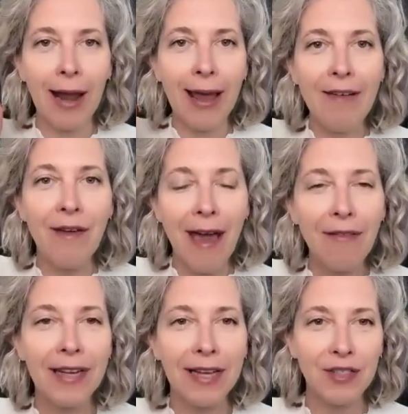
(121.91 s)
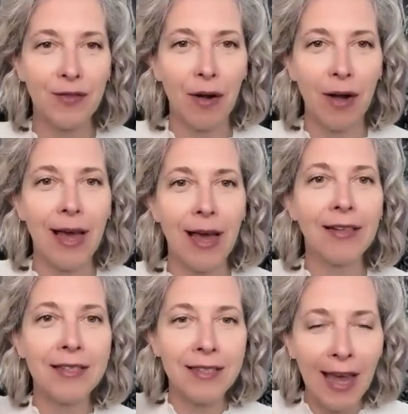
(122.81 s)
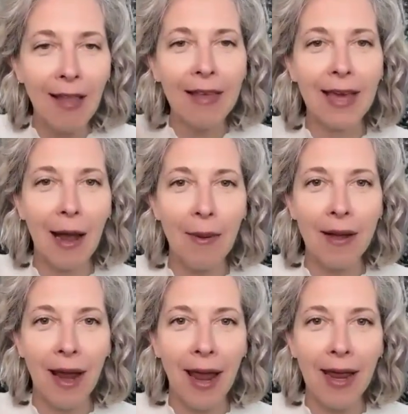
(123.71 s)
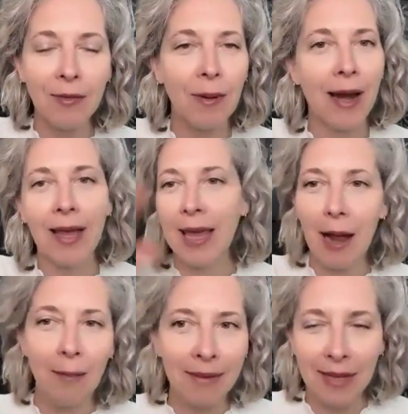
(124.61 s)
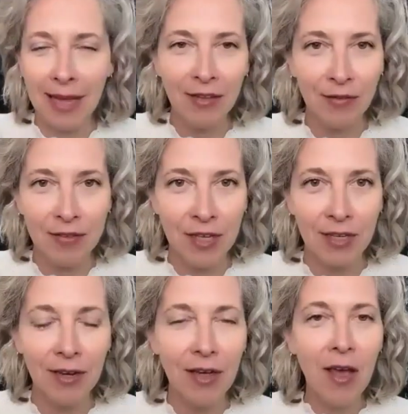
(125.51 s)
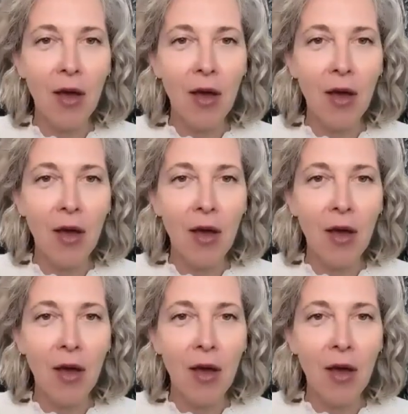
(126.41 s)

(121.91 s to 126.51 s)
And I have evidence for it. I'll say I'll get up at 8, but I get up at 8:15.